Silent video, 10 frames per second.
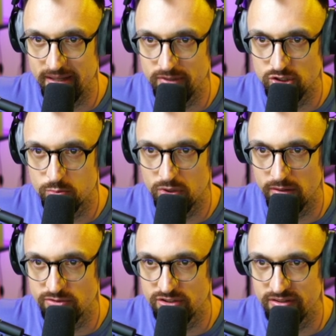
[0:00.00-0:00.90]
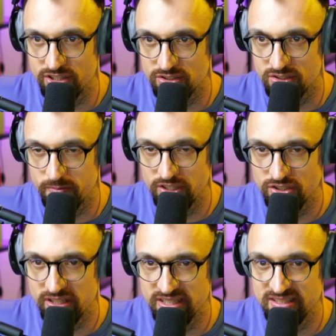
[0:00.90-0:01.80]
image prompt generation
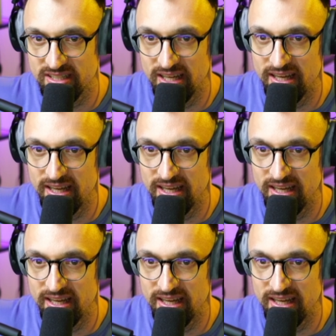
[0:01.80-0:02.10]
specialist.